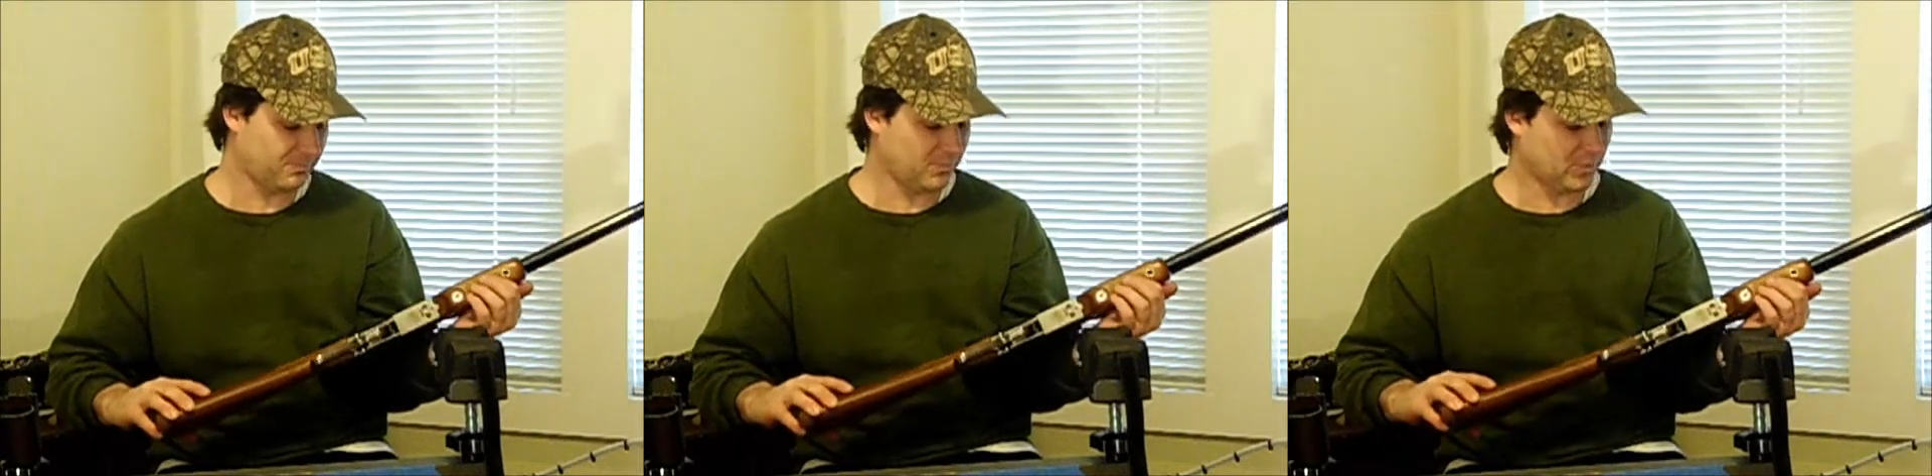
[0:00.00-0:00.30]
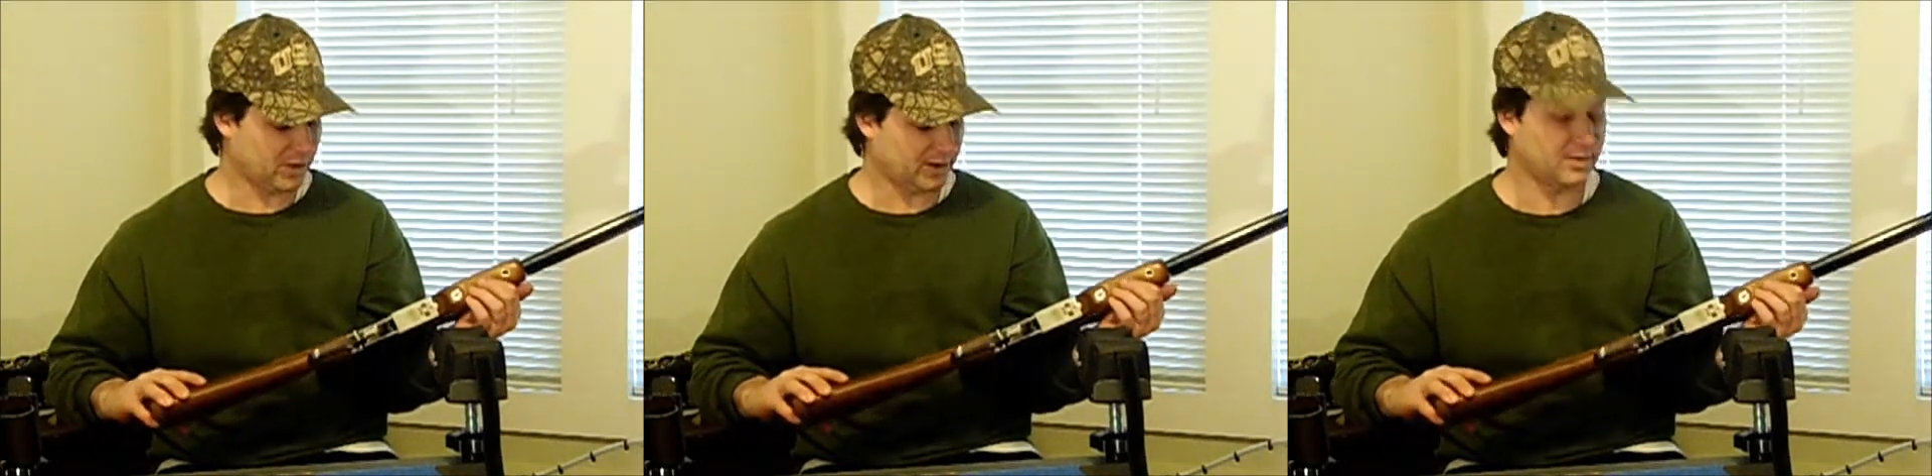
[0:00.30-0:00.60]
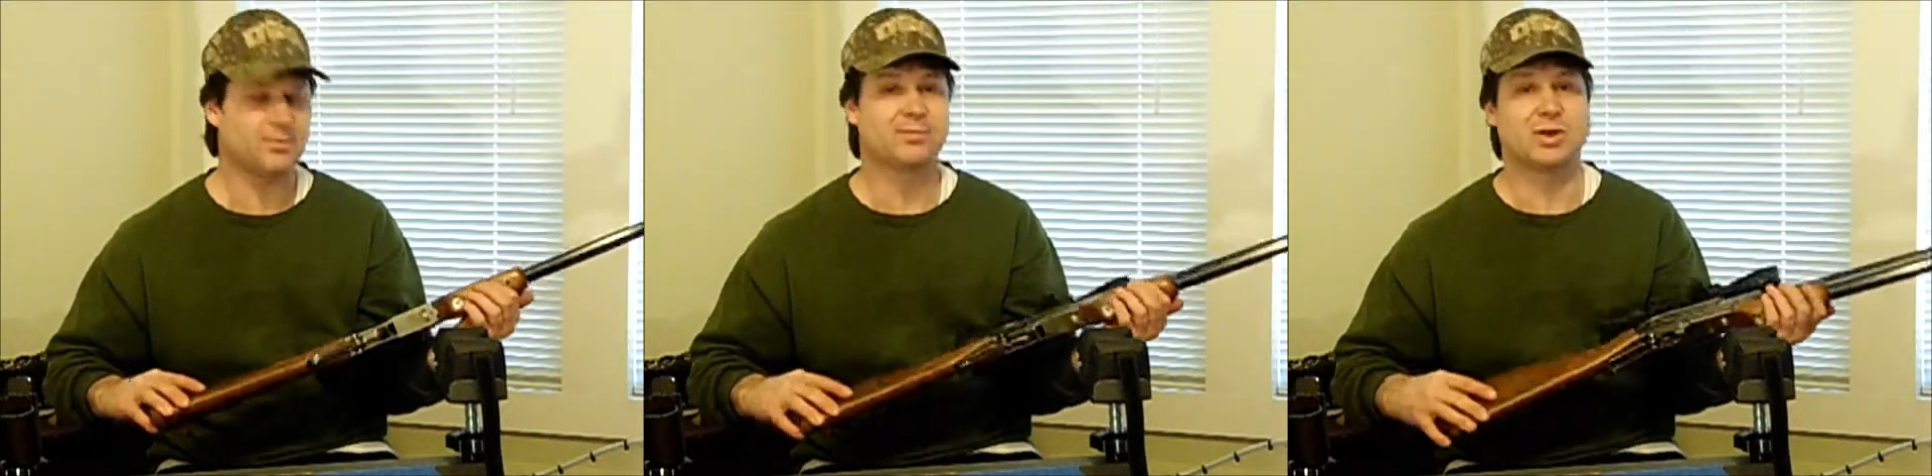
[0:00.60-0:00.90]
for the
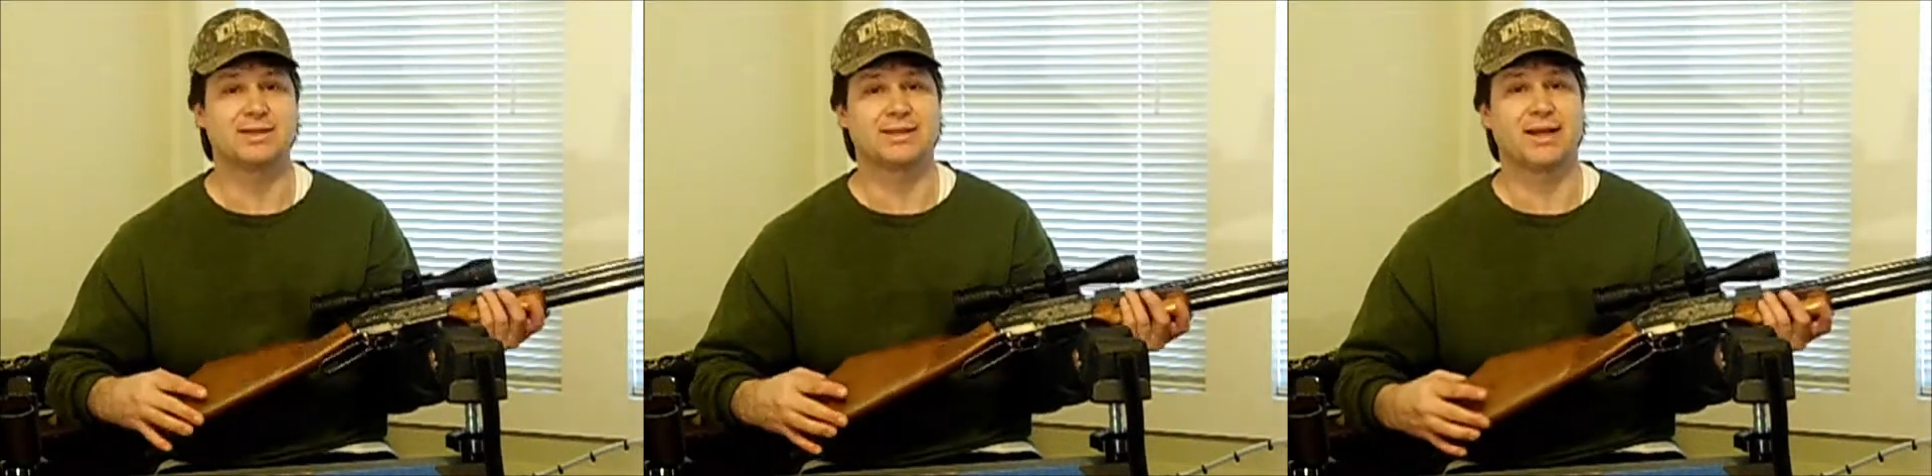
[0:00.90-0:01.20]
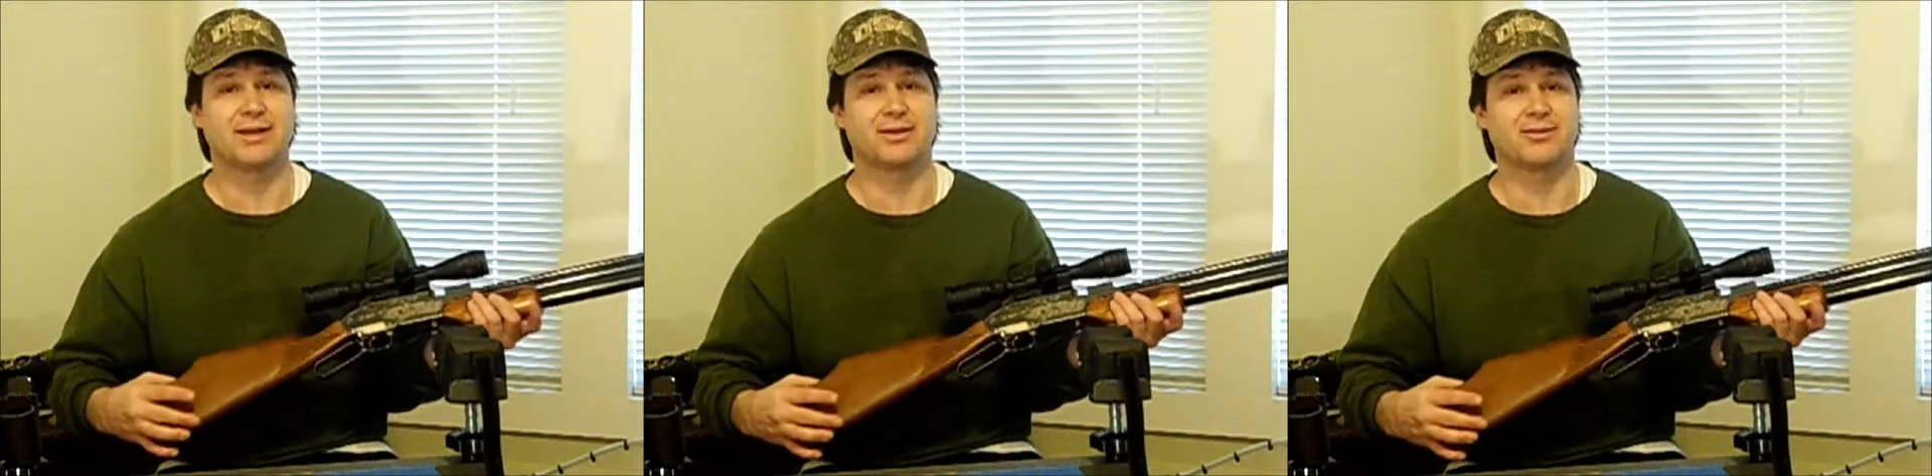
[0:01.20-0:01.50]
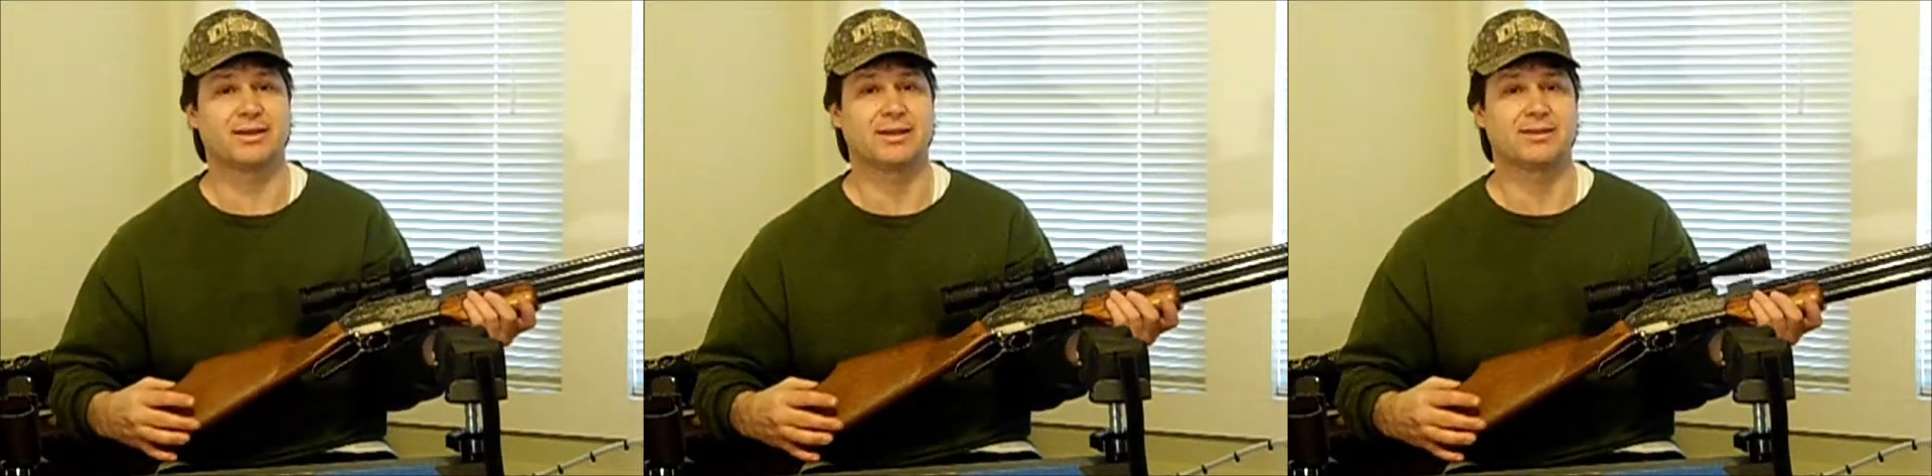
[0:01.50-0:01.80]
price
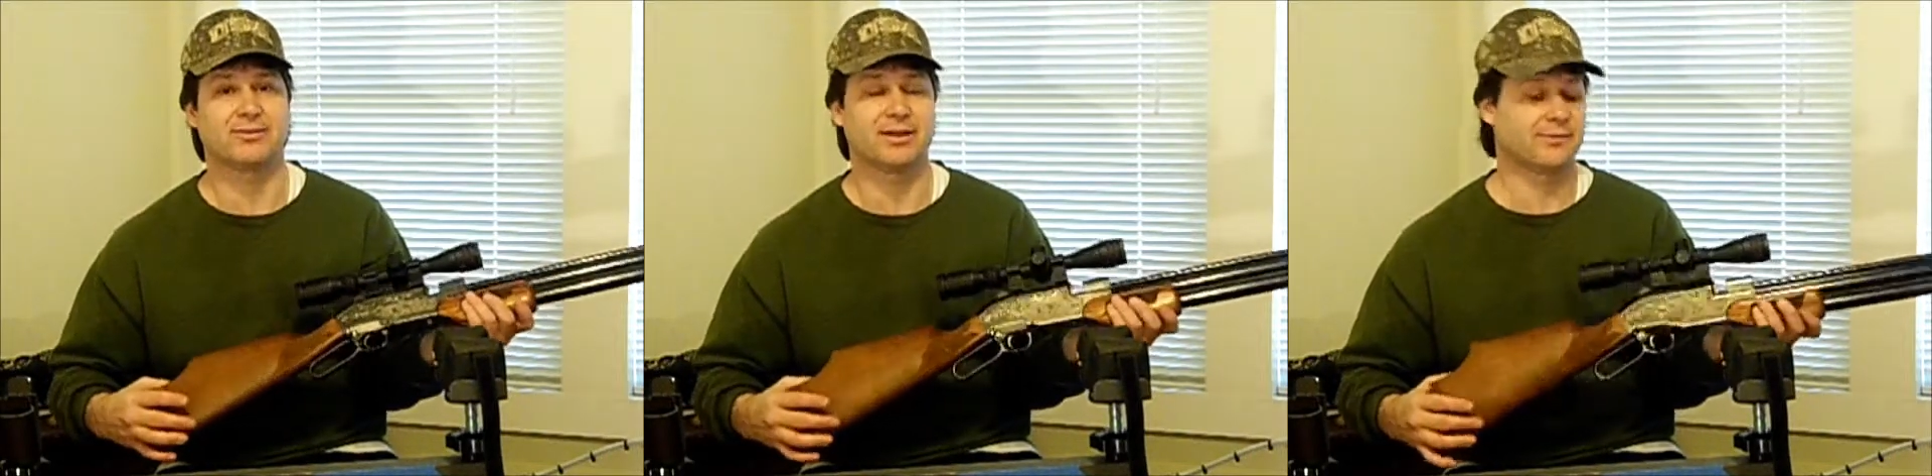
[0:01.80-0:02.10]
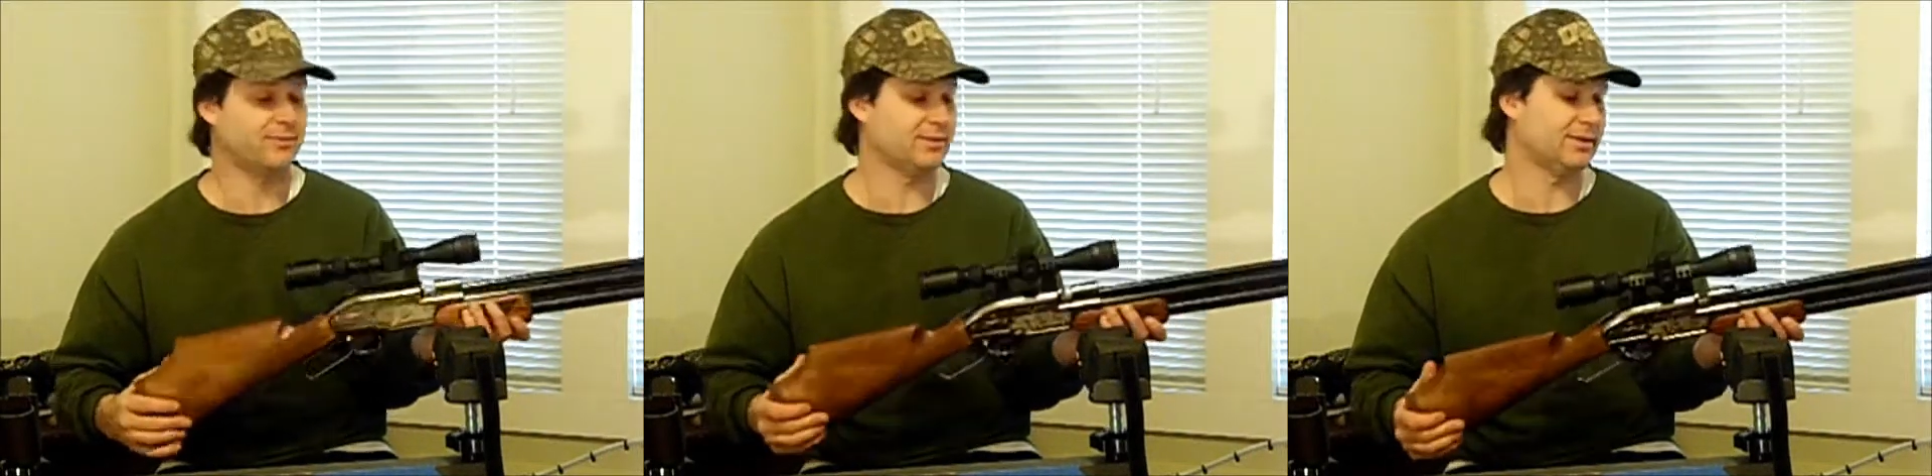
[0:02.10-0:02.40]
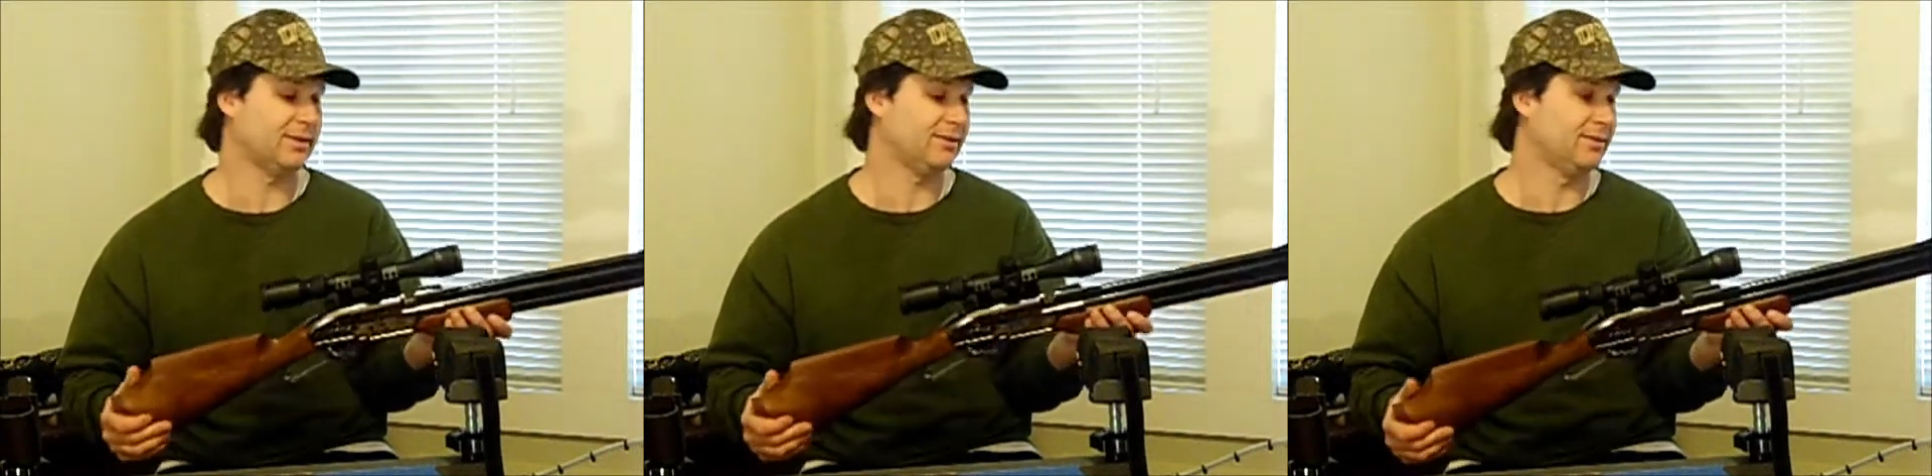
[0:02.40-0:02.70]
category that the rifle is
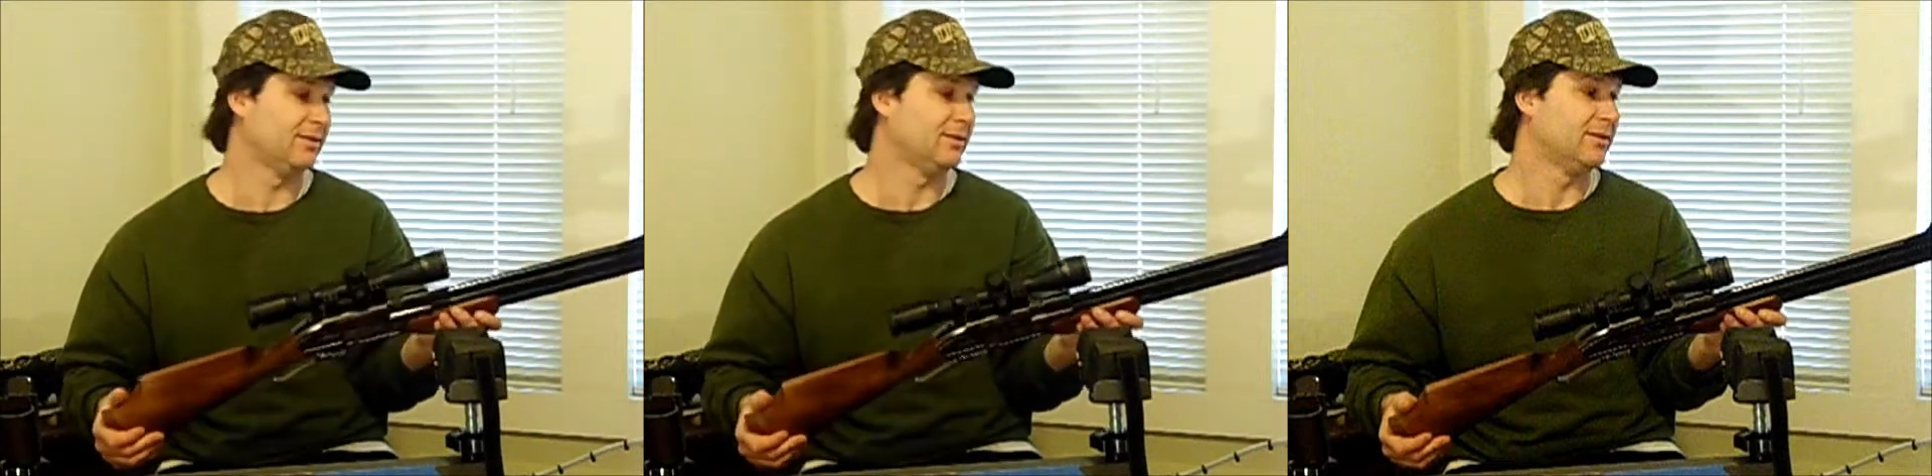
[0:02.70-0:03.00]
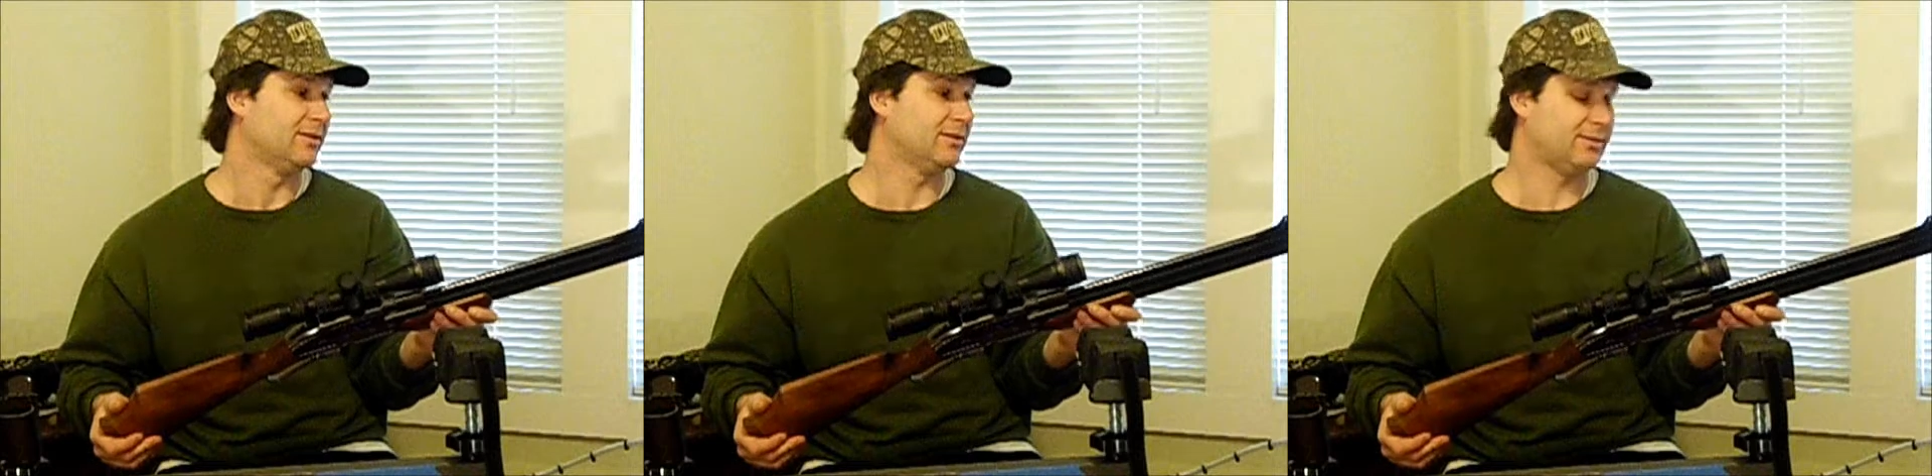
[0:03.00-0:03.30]
in,